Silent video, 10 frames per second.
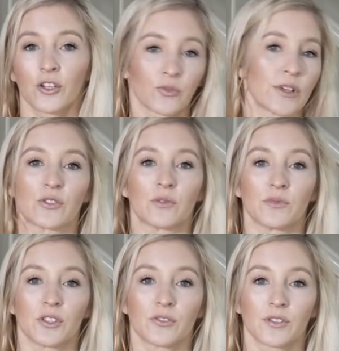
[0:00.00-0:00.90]
three
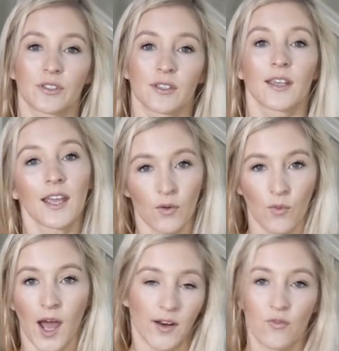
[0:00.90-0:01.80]
swimsuits in
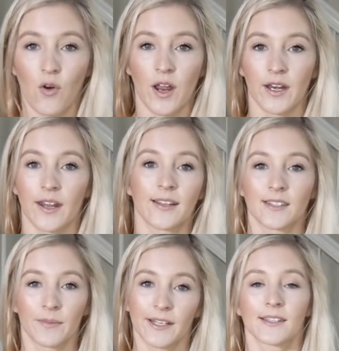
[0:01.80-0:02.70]
out of one. It's
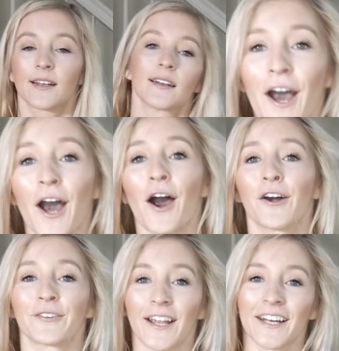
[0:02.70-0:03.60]
amazing.
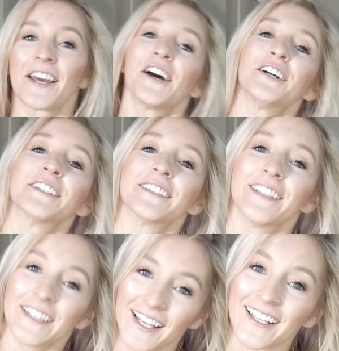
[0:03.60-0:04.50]
All right,
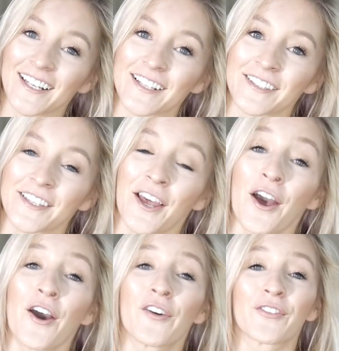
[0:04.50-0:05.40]
ladies,
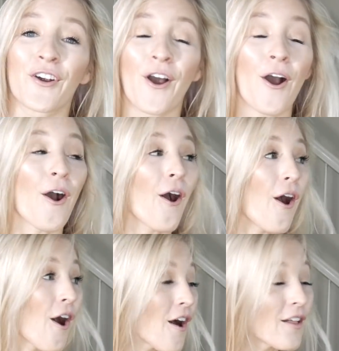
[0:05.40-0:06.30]
for
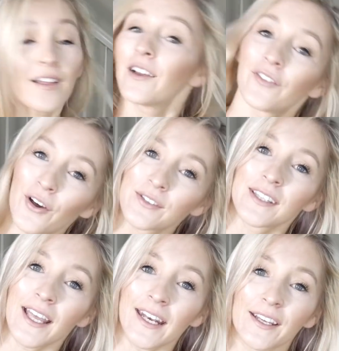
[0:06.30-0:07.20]
all of those
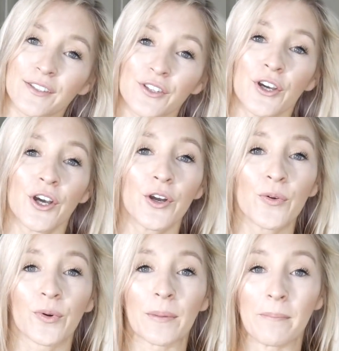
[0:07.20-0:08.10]
ladies who
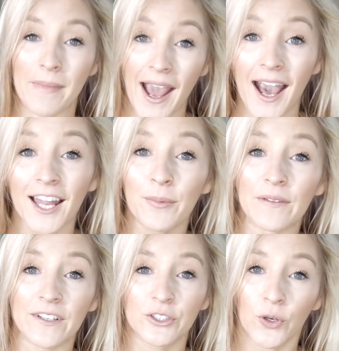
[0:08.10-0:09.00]
were mad
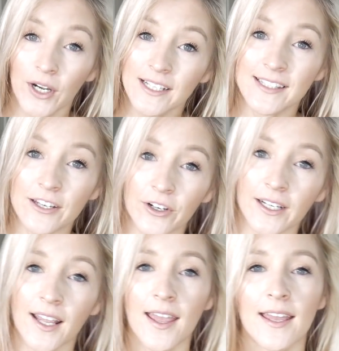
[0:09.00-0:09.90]
when Victoria's Secret